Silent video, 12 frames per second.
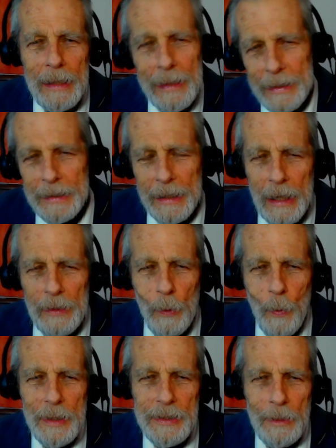Get together
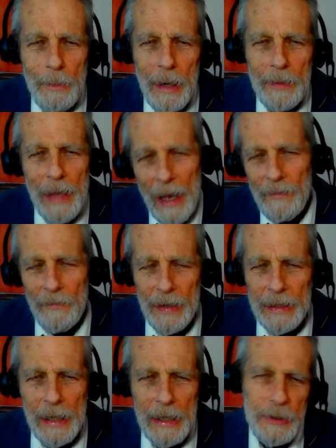once a month. Have a
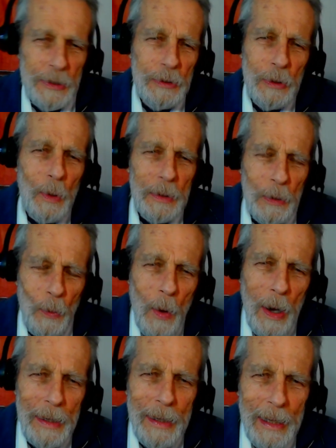vacation. Do what you
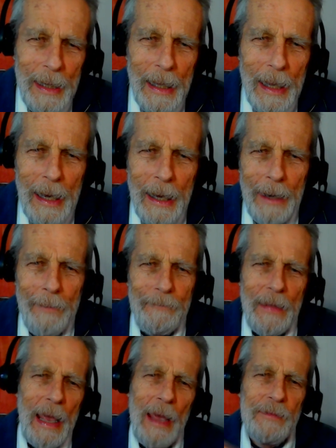want.
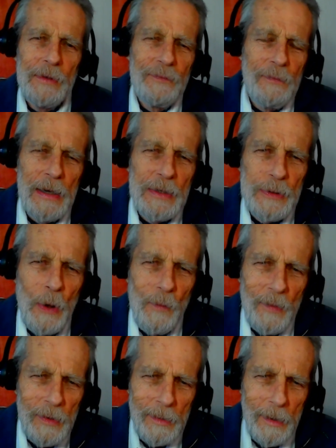Have your friends
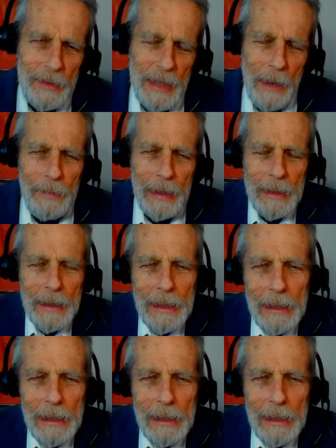over or something.